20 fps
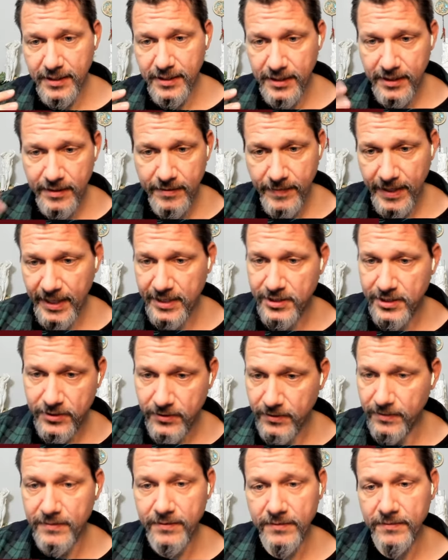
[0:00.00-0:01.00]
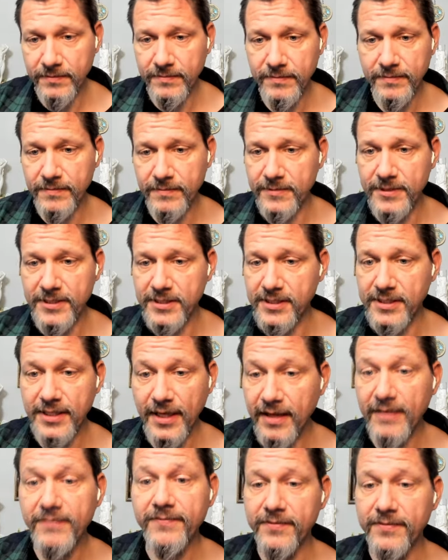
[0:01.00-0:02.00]
magical
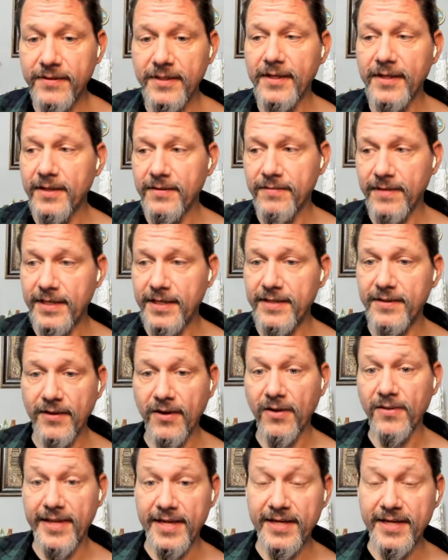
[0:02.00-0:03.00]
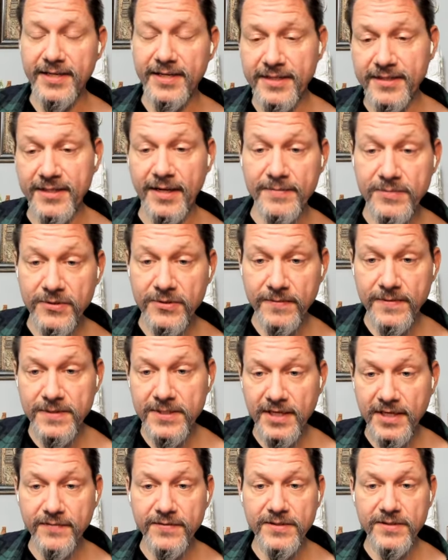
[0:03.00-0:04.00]
stuff, right? All that comes from the
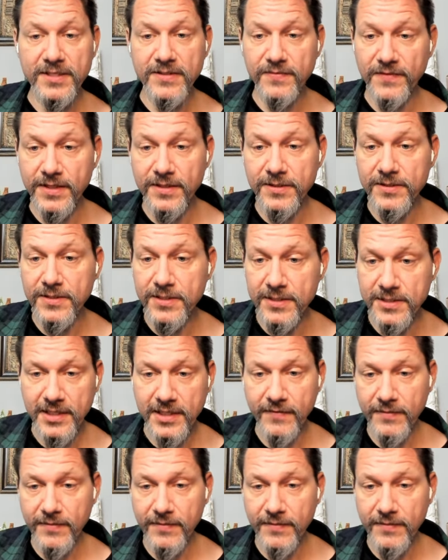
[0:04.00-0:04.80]
seven spheres. The seven